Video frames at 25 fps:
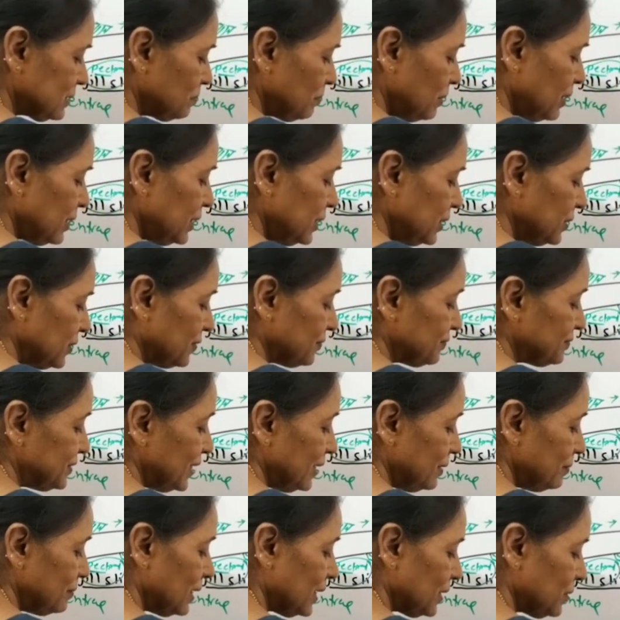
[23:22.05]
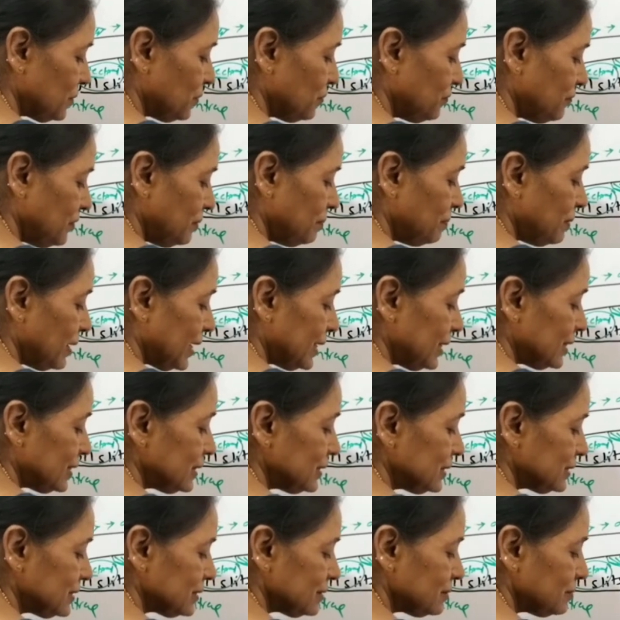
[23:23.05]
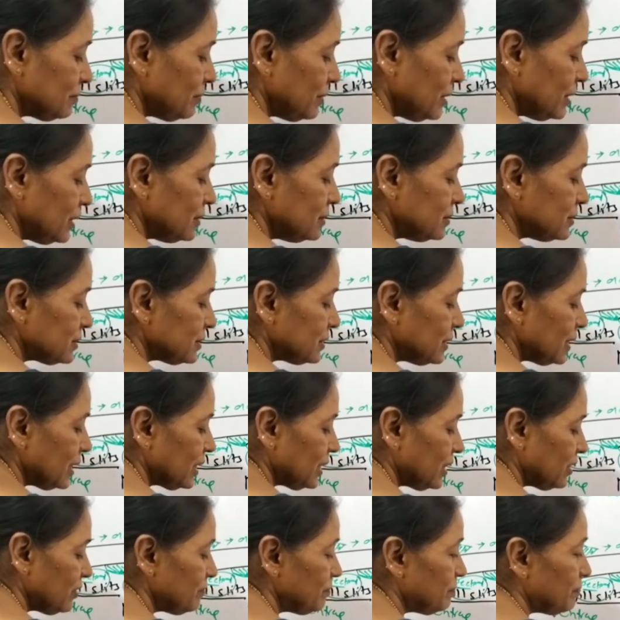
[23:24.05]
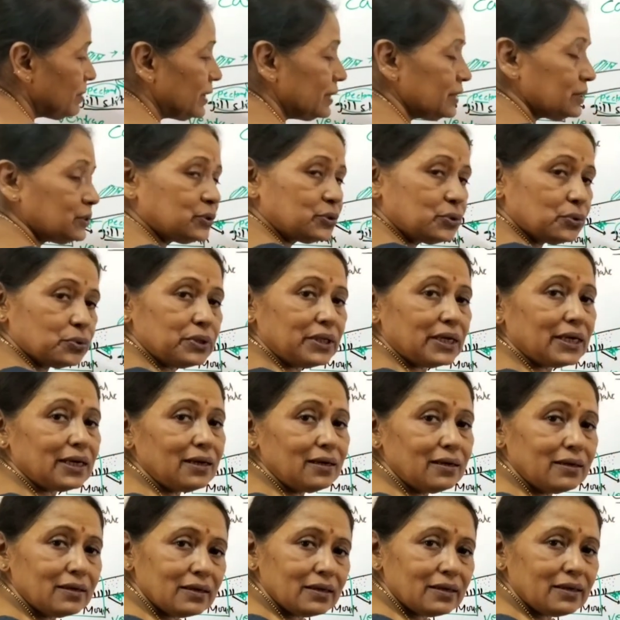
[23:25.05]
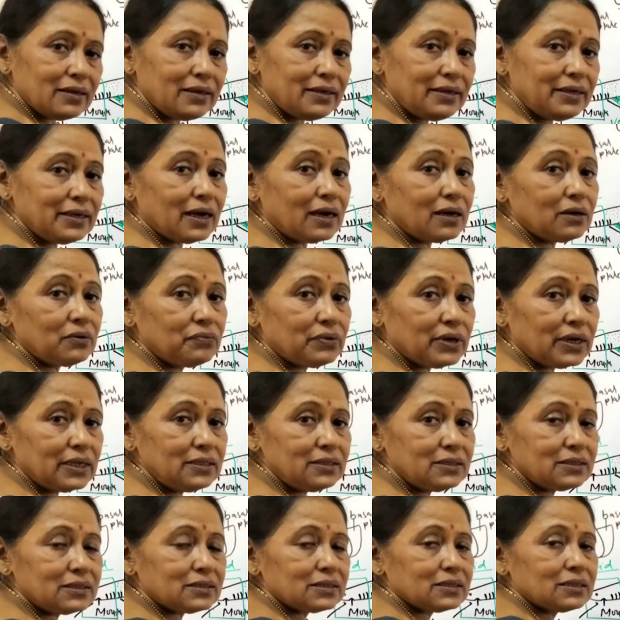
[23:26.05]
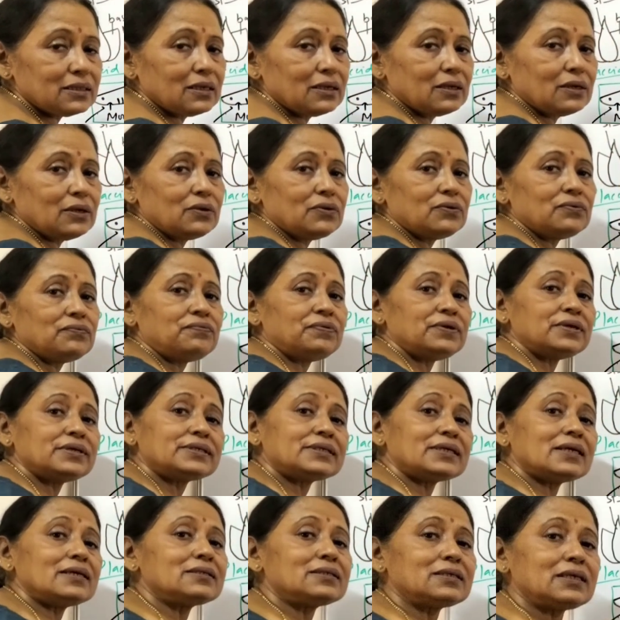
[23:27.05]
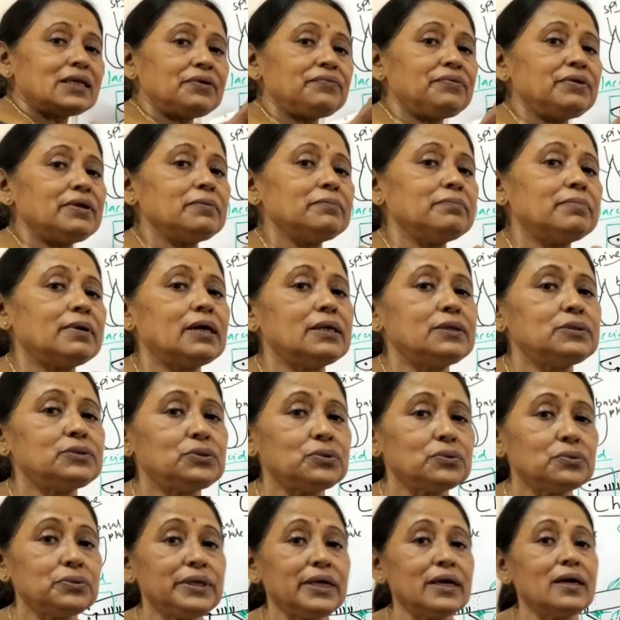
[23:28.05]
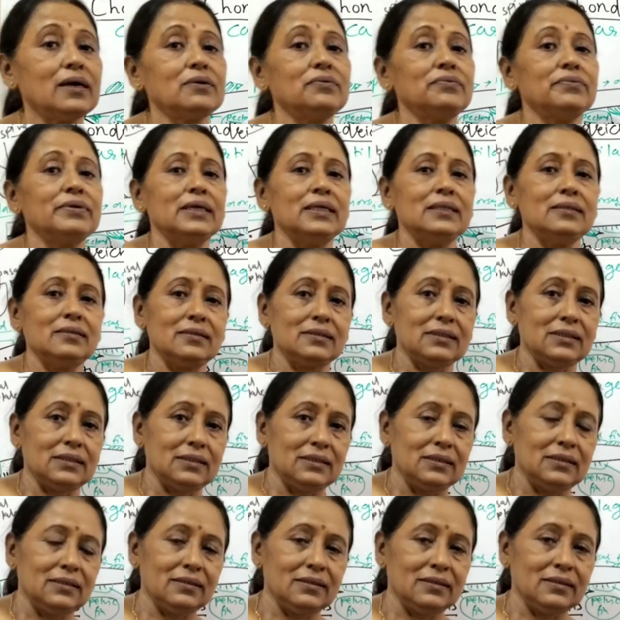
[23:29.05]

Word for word: Many of them are oviparous means they give birth to the young ones. Fishes giving birth to young ones.